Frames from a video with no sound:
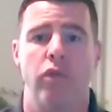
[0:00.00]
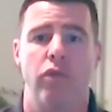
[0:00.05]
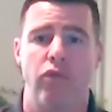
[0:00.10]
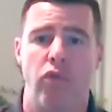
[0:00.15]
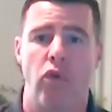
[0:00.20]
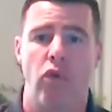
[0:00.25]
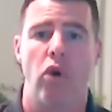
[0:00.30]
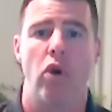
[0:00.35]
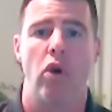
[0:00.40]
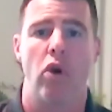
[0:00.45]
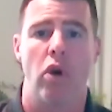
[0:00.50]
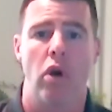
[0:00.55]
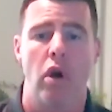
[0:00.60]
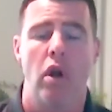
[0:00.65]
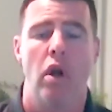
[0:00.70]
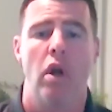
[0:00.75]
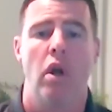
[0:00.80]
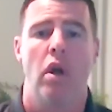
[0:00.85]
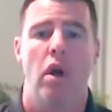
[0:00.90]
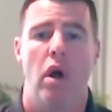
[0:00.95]
for
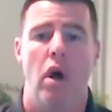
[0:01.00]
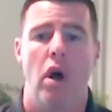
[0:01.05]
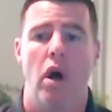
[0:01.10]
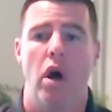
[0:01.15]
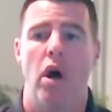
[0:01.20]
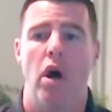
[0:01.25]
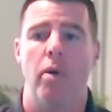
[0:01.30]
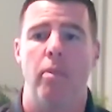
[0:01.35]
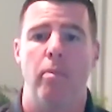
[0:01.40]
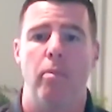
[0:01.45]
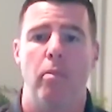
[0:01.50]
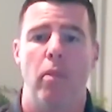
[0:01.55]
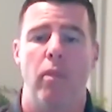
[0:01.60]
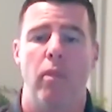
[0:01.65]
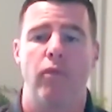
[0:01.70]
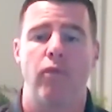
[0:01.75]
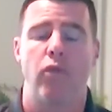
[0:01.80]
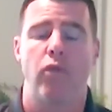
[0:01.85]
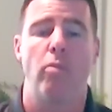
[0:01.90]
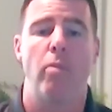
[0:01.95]

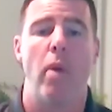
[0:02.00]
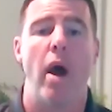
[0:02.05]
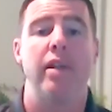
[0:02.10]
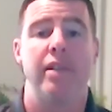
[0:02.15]
my